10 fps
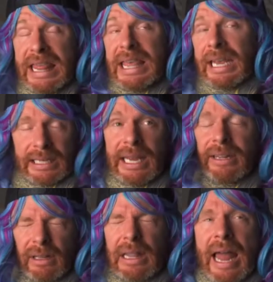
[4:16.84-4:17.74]
think it
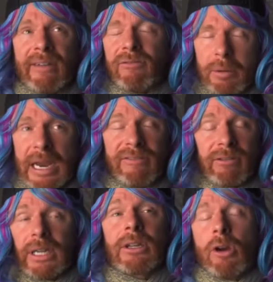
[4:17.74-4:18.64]
takes a lot of
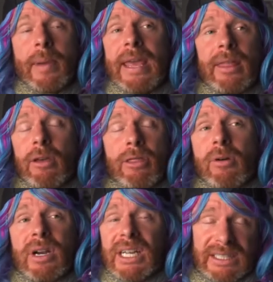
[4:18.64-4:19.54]
bravery to obey the
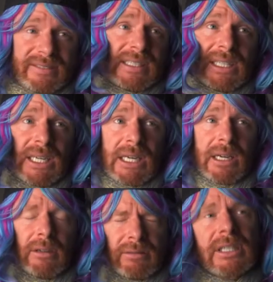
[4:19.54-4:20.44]
authorities.
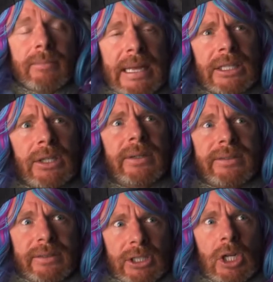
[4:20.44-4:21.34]
Real men do
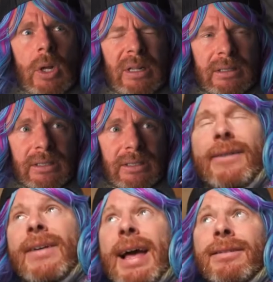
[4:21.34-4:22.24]
as they're told.
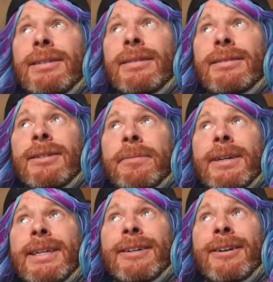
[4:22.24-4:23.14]
I was a
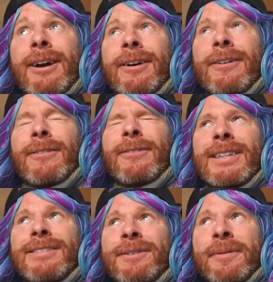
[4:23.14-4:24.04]
superhero, my
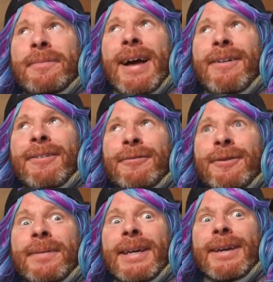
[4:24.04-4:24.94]
superpower would
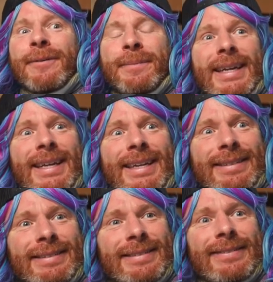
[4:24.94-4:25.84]
be
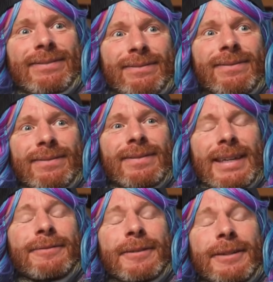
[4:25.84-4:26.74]
obedience.
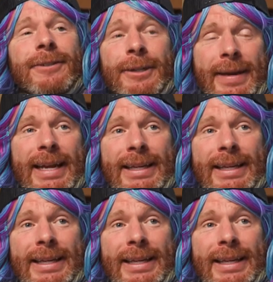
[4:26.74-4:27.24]
That's what a real man